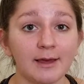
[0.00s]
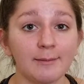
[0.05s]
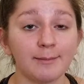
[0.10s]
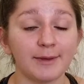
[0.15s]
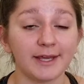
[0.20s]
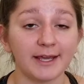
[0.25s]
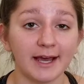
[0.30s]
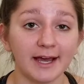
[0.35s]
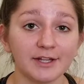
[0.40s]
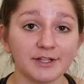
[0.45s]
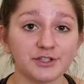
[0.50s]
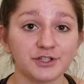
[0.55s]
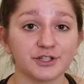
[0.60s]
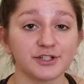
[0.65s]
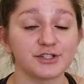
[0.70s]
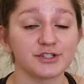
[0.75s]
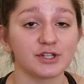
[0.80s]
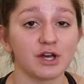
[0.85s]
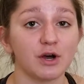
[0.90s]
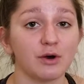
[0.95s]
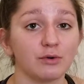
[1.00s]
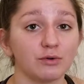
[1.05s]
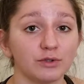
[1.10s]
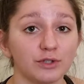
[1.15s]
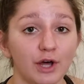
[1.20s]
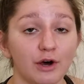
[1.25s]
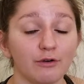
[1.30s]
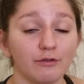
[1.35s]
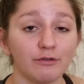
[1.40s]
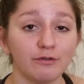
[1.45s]
Because you're so
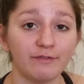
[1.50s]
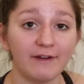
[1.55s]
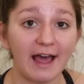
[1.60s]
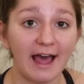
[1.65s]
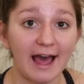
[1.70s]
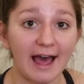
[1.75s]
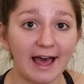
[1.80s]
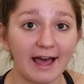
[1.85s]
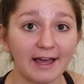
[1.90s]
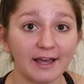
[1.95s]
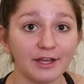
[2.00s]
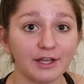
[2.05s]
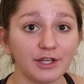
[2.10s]
low fat,